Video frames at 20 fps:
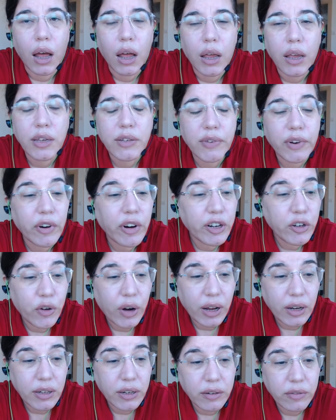is very
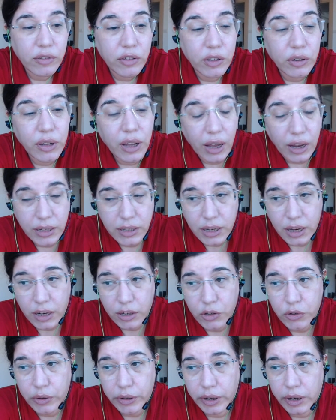attractive to guys
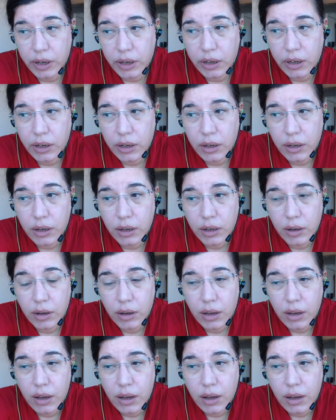actually.
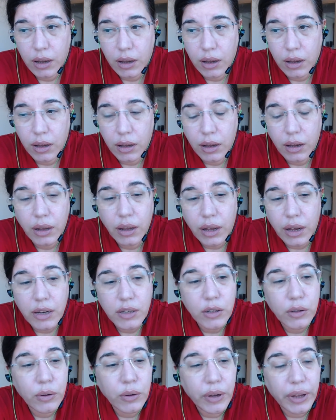
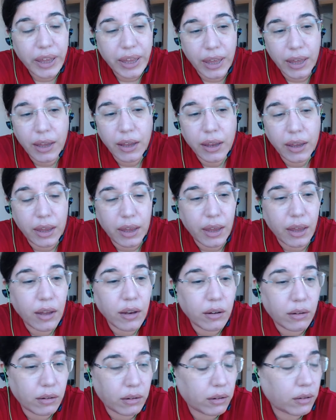Guys who can't get